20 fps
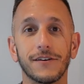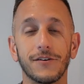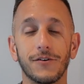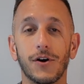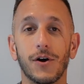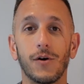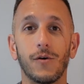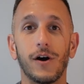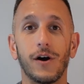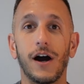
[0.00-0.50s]

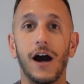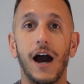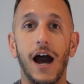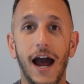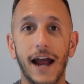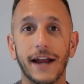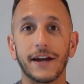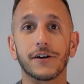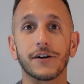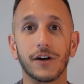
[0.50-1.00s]
a
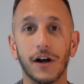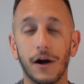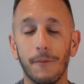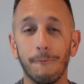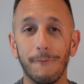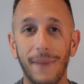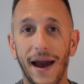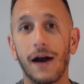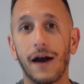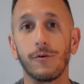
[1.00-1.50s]
higher
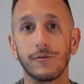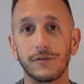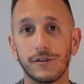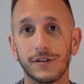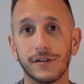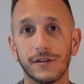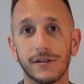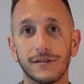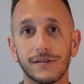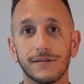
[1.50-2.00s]

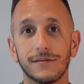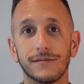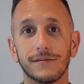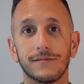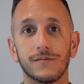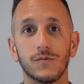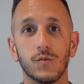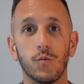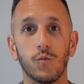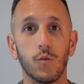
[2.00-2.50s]
amount,
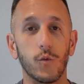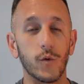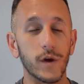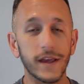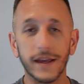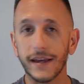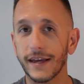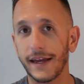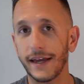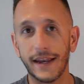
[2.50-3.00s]

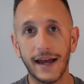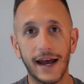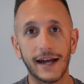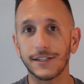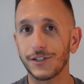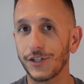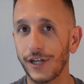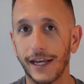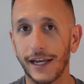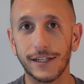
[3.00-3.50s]
we
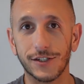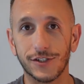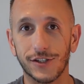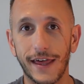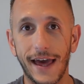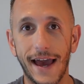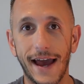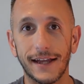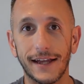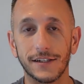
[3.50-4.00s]
cannot change
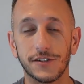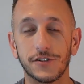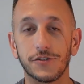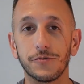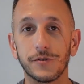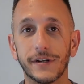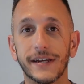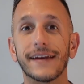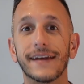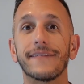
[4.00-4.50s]
that
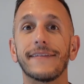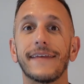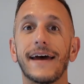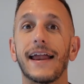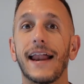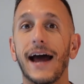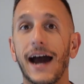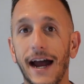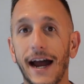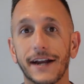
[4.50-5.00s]
to get
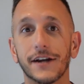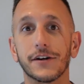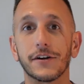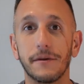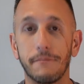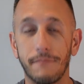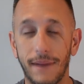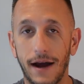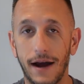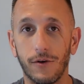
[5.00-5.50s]
that
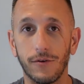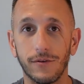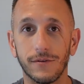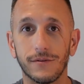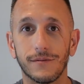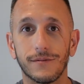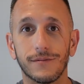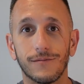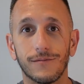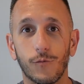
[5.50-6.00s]
higher amount.
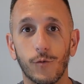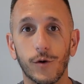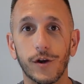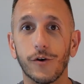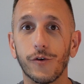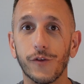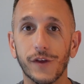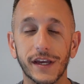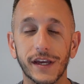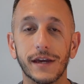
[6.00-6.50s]

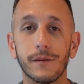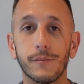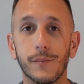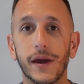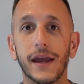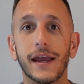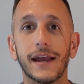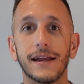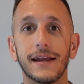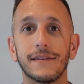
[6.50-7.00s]
We only get
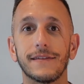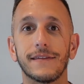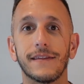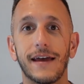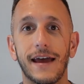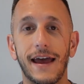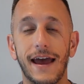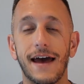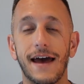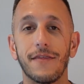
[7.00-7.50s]

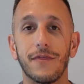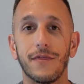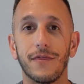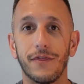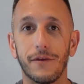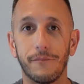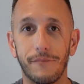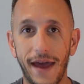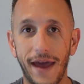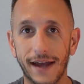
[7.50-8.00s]
paid
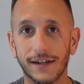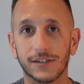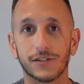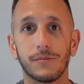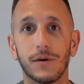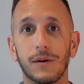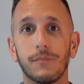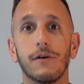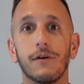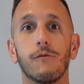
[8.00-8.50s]
at the
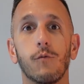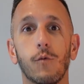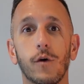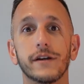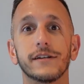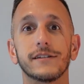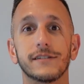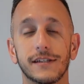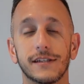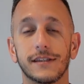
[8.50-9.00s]
maximum of
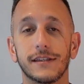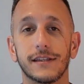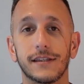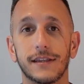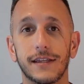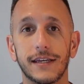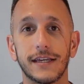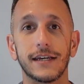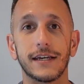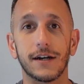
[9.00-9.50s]
what is in
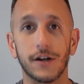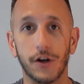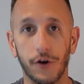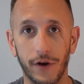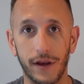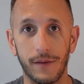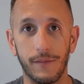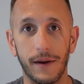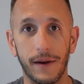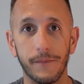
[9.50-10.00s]
the
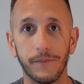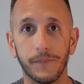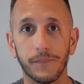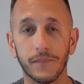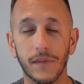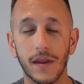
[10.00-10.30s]
agreement.